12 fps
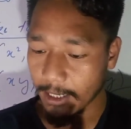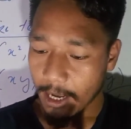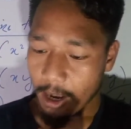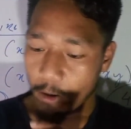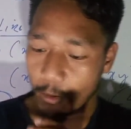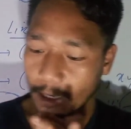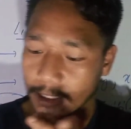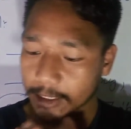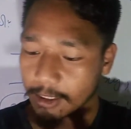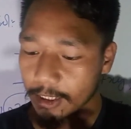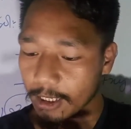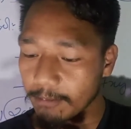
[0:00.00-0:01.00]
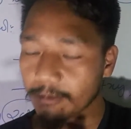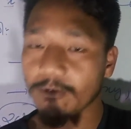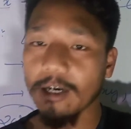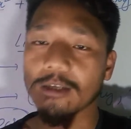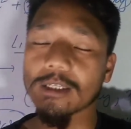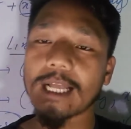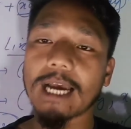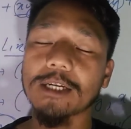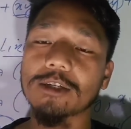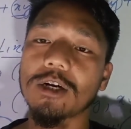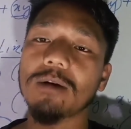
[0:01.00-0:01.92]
What is terms, what is like terms,